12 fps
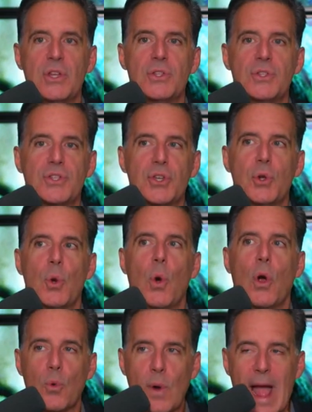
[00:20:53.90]
to
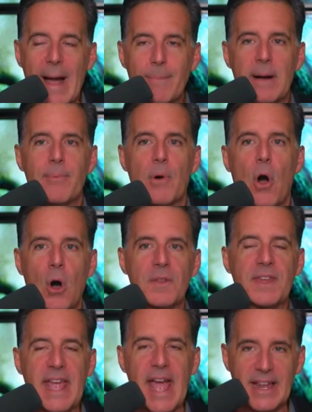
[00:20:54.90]
wrap up all
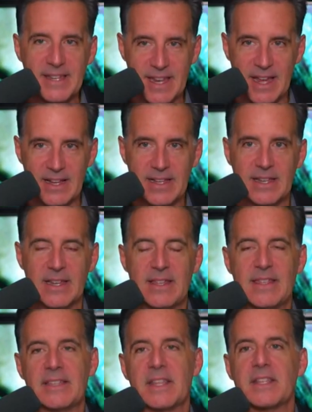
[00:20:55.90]
the assets
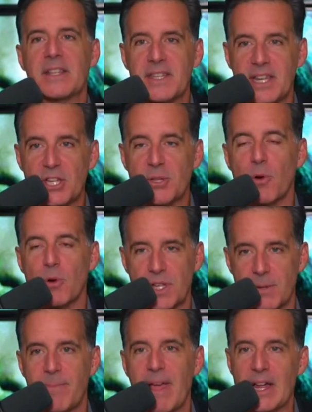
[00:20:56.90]
that the deceased
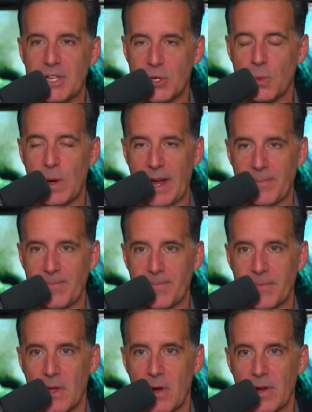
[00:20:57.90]
person passed away.
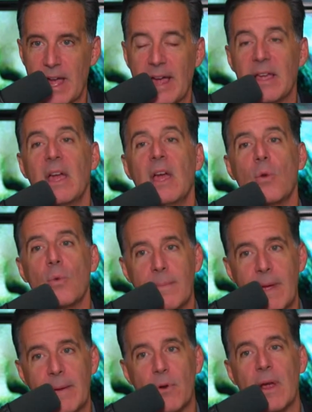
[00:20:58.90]
Okay.
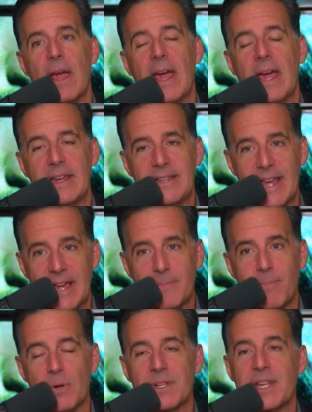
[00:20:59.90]
Remember, a
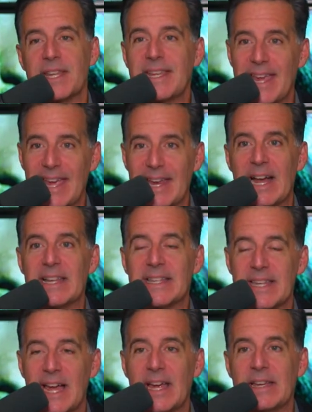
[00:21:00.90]
dead person cannot
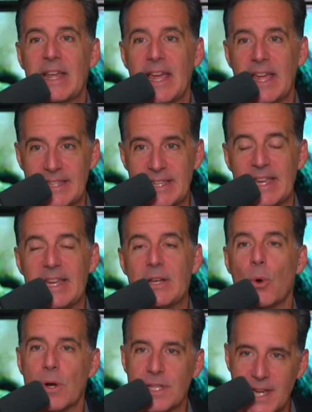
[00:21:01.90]
sign a deed
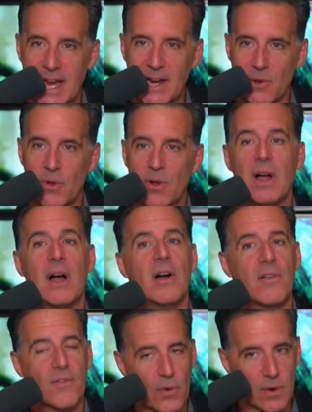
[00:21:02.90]
or a title for